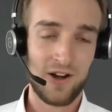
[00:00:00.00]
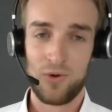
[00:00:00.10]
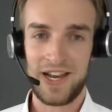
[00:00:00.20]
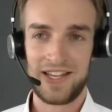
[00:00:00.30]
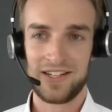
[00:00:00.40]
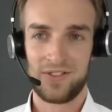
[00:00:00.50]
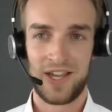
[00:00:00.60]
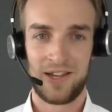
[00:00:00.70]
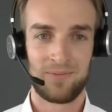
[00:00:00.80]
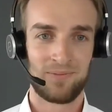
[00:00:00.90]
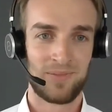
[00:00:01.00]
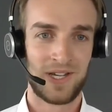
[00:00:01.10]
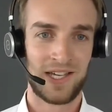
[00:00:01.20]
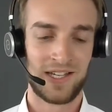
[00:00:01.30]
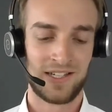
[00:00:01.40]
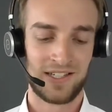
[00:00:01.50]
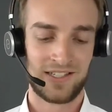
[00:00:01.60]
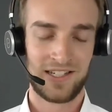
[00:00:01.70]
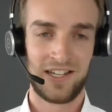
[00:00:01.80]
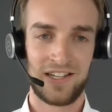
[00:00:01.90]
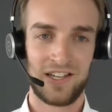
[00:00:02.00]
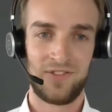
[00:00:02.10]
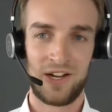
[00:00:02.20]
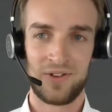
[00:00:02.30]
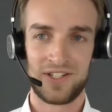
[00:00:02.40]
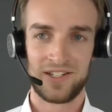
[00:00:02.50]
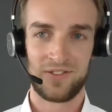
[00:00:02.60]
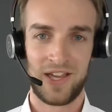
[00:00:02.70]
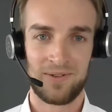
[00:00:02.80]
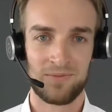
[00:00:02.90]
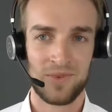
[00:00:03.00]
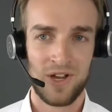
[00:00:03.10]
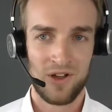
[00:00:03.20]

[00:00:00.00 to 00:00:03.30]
rating them and evaluating them,